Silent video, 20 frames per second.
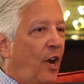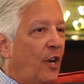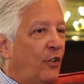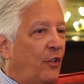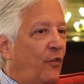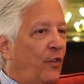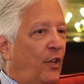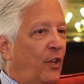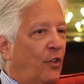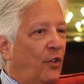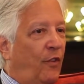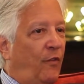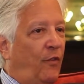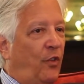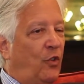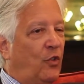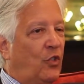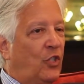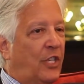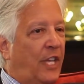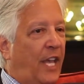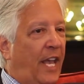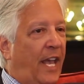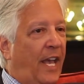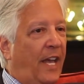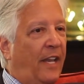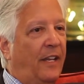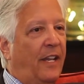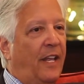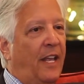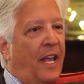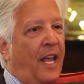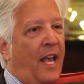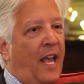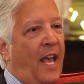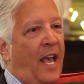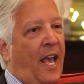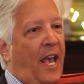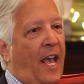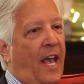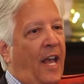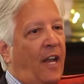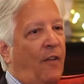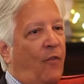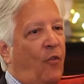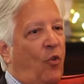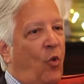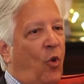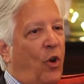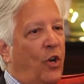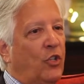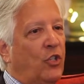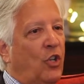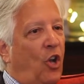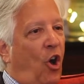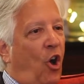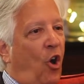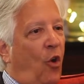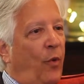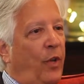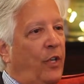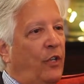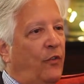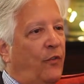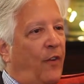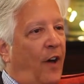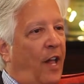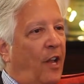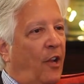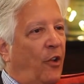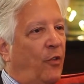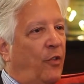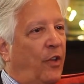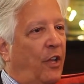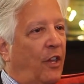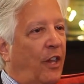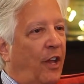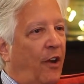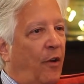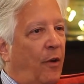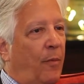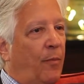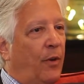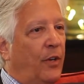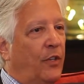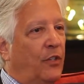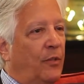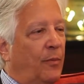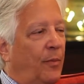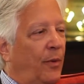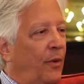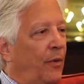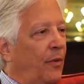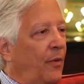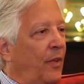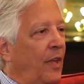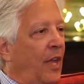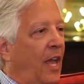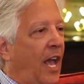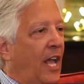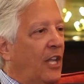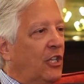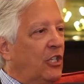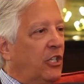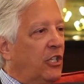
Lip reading: field of view scan. And of course, always follow the Alera principle, as